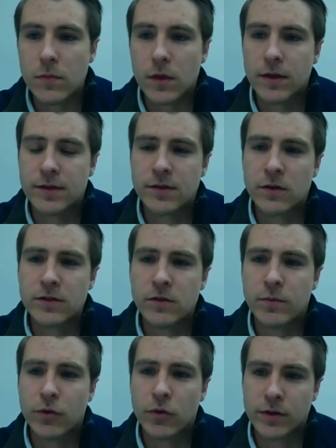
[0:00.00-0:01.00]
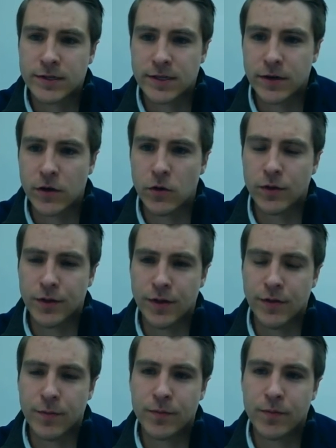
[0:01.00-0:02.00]
It's also important to note
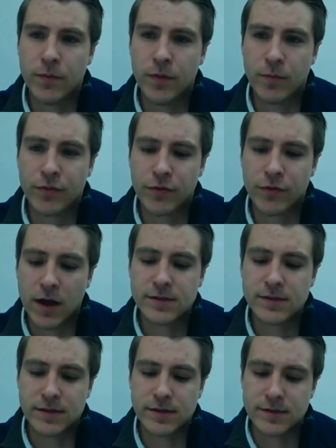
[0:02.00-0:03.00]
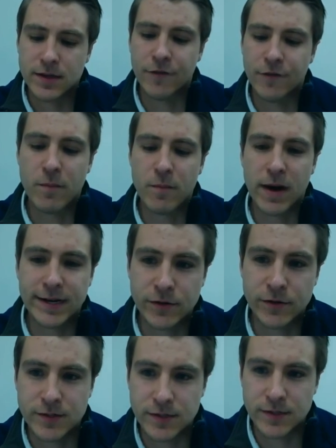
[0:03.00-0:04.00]
that the process of
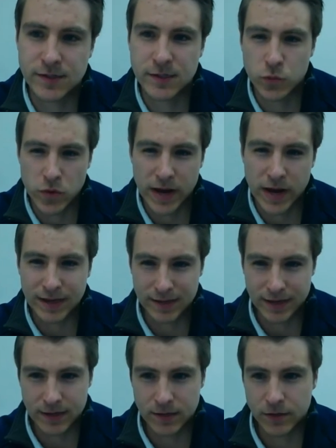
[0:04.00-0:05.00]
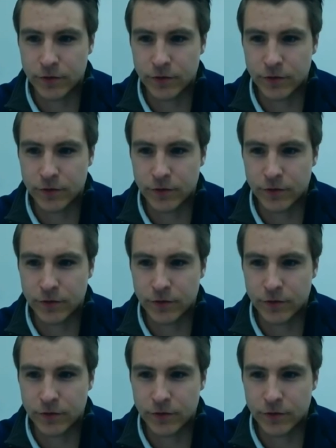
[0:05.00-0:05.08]
mitosis is regulated.